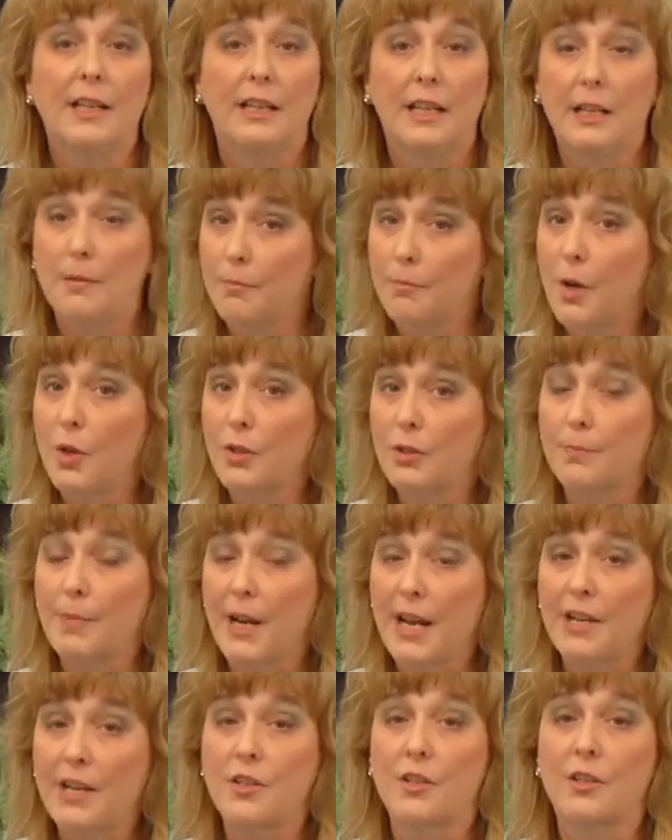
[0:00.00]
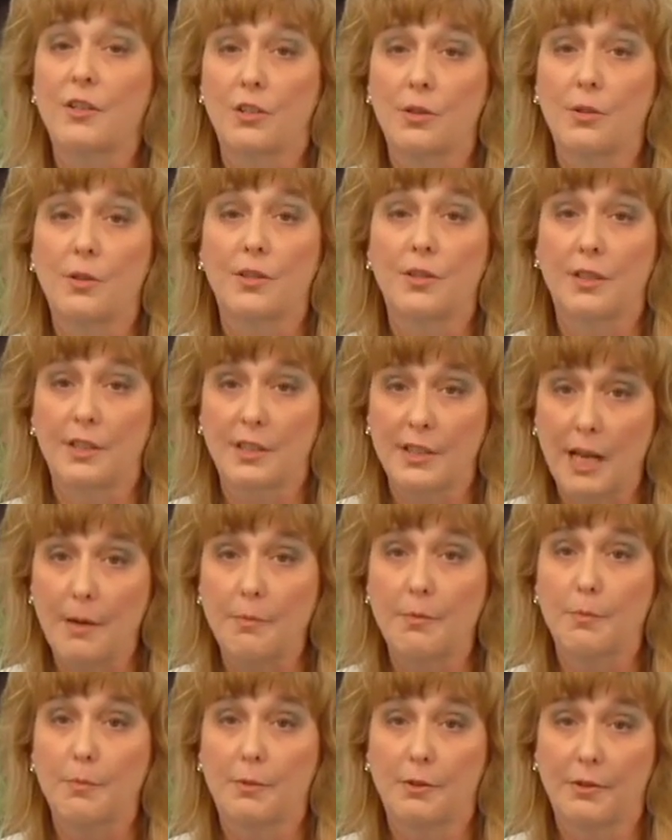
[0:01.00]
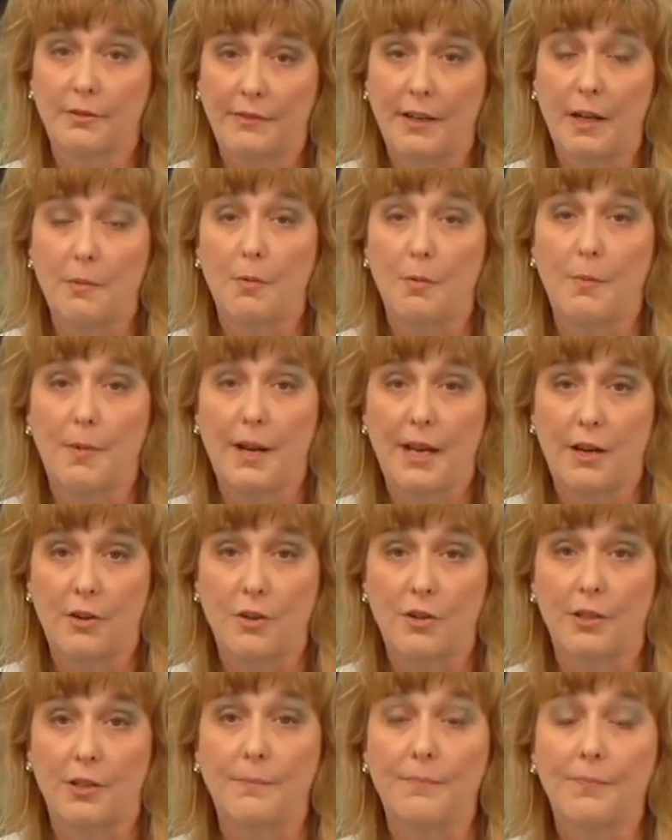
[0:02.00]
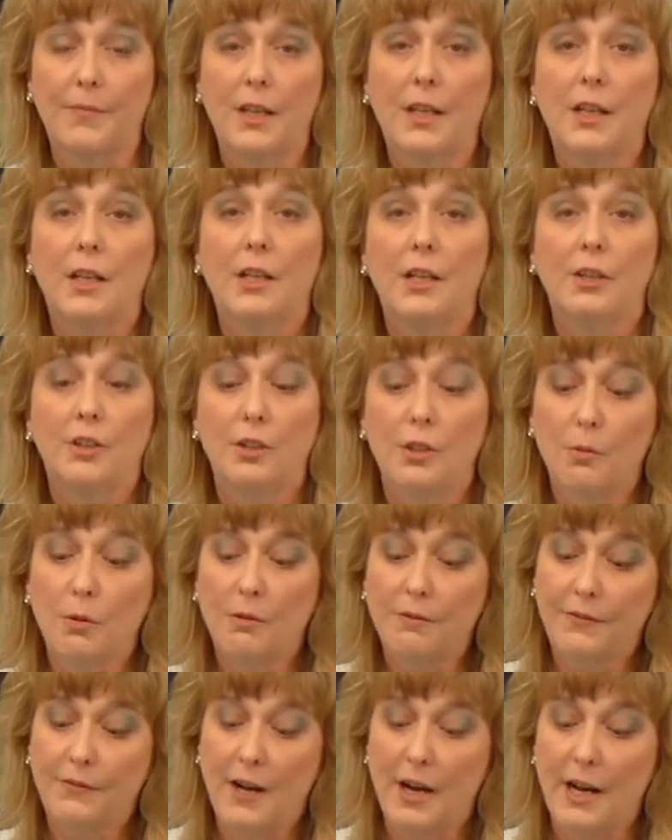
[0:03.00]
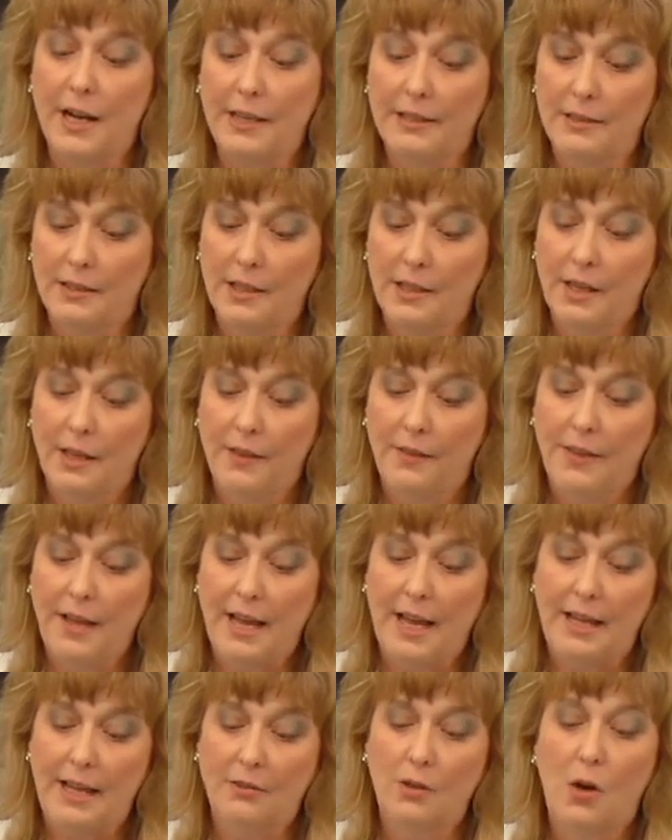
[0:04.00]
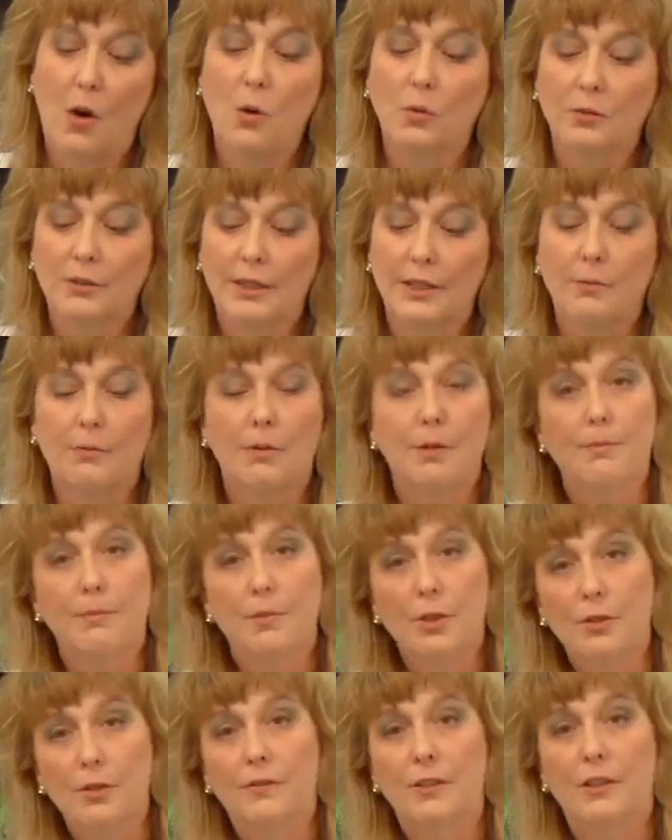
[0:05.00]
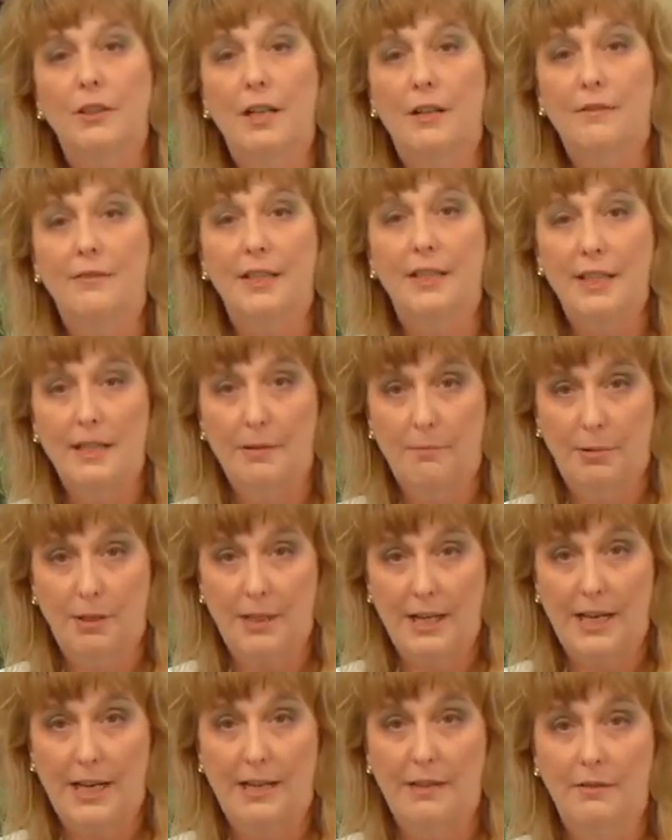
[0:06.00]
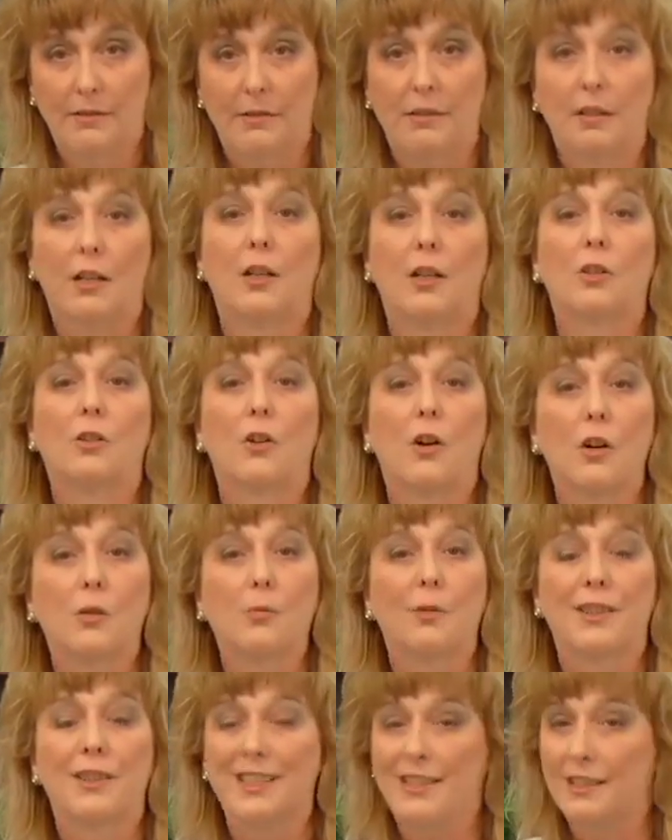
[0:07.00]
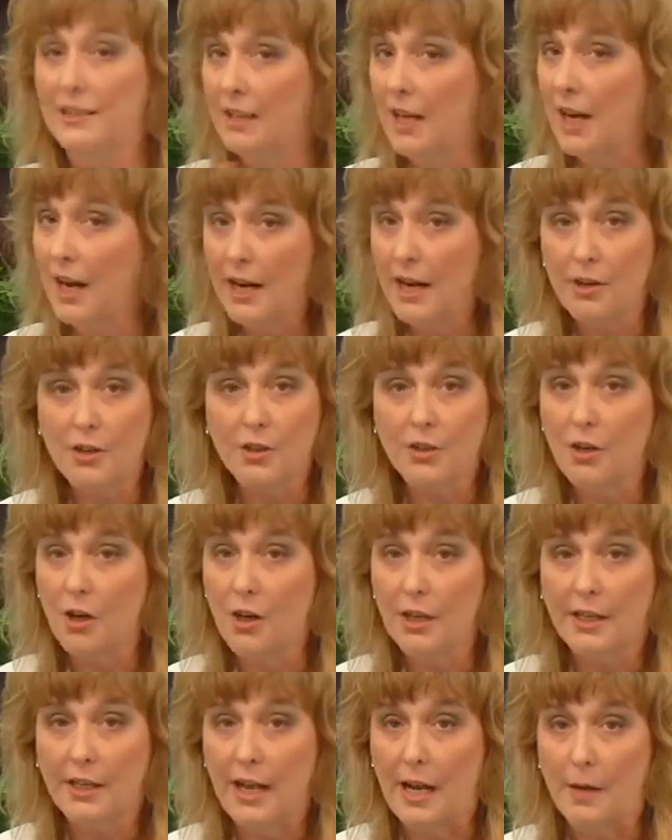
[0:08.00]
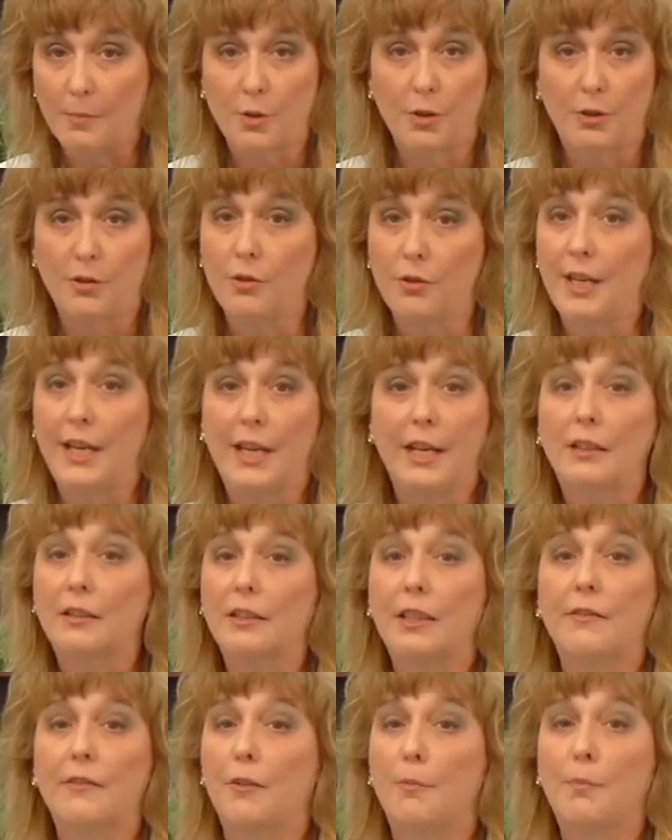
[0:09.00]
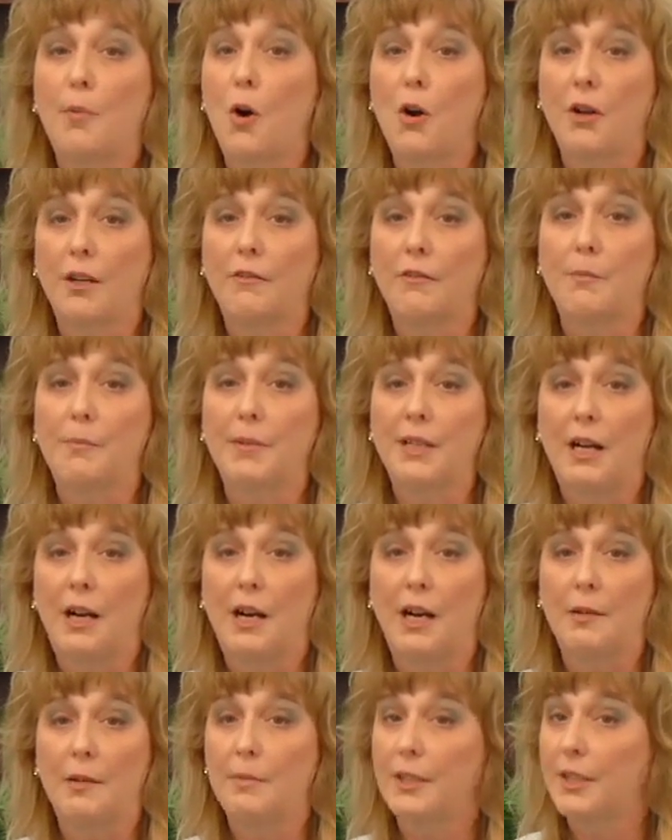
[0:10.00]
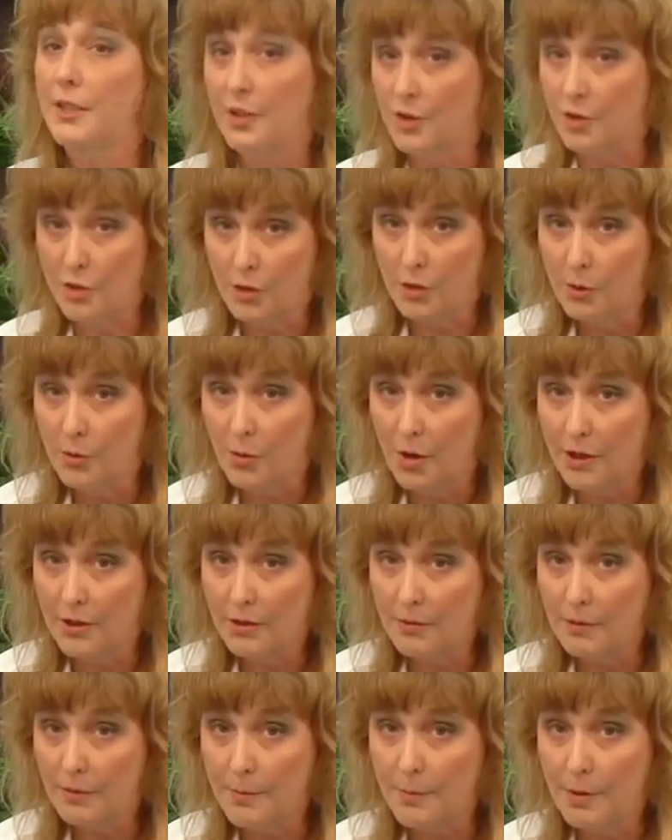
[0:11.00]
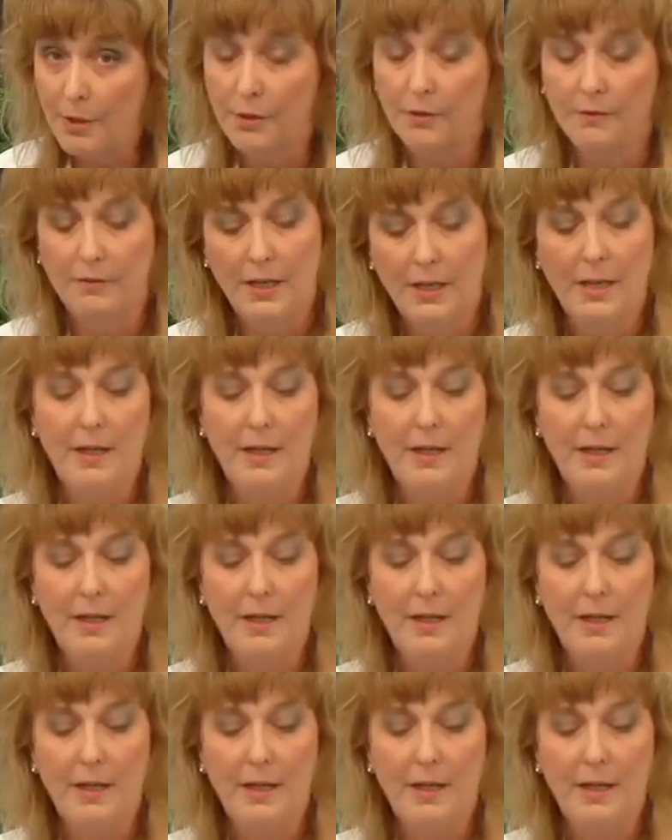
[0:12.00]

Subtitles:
in most patients who are susceptible to fibromyalgia, you will find that only removal of the implant along with the entire scar capsule, you can't leave a part of it behind because it's too hard to remove.